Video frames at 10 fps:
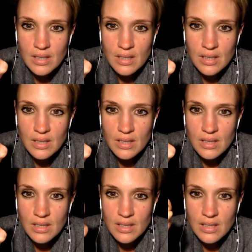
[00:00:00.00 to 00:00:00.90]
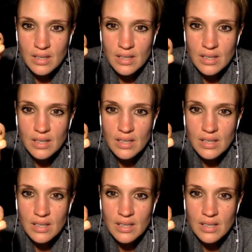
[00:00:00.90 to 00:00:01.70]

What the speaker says: (no one is talking)